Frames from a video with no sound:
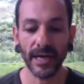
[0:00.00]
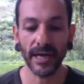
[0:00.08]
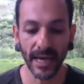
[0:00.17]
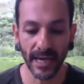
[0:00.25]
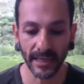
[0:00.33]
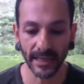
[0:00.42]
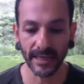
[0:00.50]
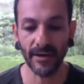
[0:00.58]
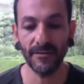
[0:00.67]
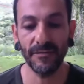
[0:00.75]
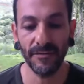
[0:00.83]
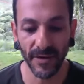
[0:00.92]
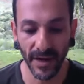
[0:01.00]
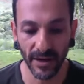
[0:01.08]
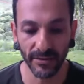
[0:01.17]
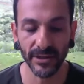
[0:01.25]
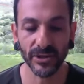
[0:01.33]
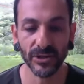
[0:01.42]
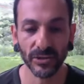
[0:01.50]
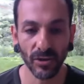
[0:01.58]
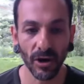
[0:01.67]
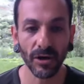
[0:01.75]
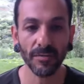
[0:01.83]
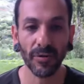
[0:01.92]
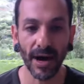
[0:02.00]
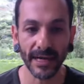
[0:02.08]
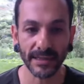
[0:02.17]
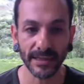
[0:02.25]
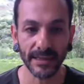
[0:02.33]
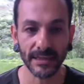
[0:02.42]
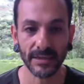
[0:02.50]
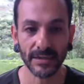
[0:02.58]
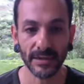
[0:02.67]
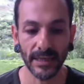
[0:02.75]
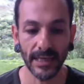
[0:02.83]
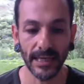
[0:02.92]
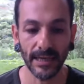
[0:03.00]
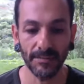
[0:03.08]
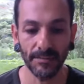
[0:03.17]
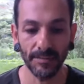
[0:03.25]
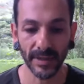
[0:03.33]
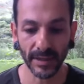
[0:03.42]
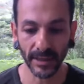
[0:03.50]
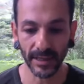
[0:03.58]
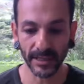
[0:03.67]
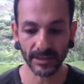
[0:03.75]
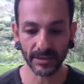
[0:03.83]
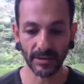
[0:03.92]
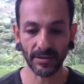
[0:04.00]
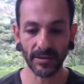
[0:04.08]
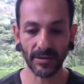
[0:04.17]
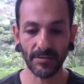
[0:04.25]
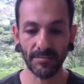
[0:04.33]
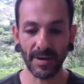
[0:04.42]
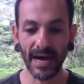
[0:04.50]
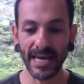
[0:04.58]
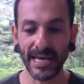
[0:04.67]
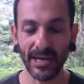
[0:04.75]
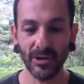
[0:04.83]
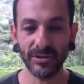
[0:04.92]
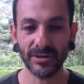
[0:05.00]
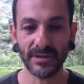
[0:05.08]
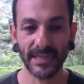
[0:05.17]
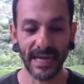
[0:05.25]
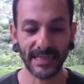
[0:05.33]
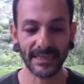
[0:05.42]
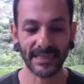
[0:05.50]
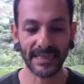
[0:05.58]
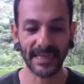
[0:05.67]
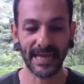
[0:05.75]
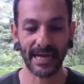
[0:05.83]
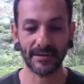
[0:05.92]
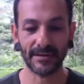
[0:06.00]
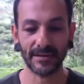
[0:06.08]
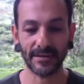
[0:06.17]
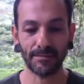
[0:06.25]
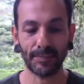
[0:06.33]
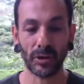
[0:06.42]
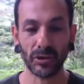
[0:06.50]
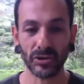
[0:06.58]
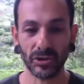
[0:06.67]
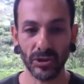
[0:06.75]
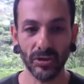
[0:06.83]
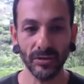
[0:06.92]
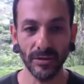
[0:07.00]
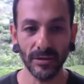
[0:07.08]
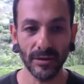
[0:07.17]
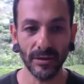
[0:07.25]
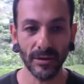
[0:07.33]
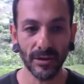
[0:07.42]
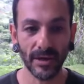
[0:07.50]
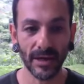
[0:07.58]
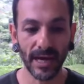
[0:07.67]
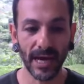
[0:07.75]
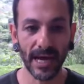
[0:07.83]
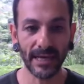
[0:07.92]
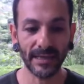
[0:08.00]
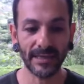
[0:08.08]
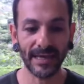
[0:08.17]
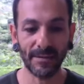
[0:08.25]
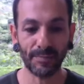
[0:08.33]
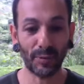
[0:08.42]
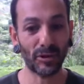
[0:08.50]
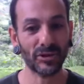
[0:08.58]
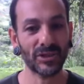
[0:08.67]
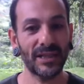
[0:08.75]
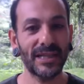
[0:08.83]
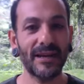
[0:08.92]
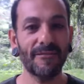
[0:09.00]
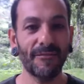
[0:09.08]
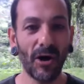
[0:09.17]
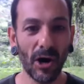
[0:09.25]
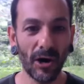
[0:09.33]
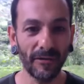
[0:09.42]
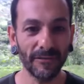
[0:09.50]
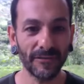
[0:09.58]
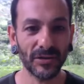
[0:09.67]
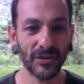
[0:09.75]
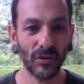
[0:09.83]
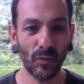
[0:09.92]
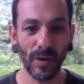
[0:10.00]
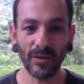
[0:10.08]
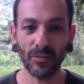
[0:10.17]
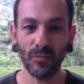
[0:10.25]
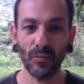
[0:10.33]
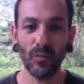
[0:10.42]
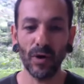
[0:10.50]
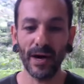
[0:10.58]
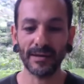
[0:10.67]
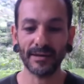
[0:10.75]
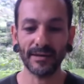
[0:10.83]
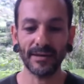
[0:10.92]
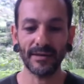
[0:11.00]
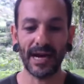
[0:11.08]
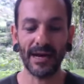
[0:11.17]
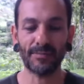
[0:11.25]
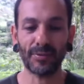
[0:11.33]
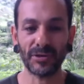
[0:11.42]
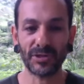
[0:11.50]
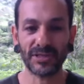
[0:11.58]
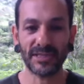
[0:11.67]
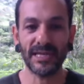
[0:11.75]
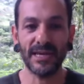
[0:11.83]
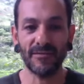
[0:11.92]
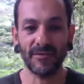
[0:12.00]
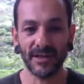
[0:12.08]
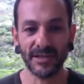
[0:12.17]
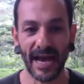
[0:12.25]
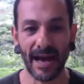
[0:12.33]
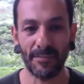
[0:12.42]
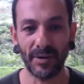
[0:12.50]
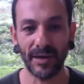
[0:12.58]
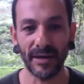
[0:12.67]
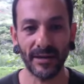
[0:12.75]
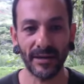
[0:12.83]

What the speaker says: again, like a very strong practice, because my ego tends to get personal and get personally involved with what I perceive is happening